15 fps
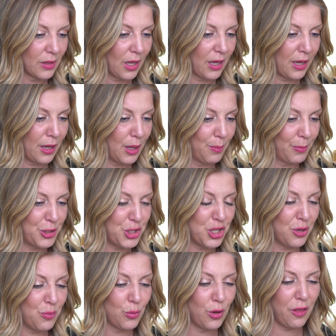But she
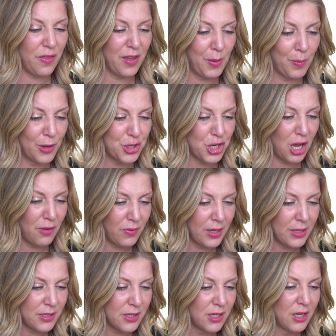didn't really think much of
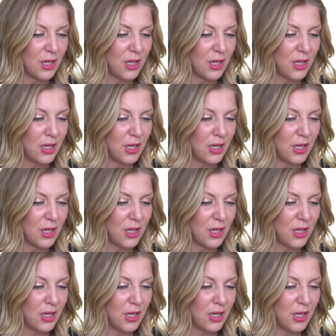it.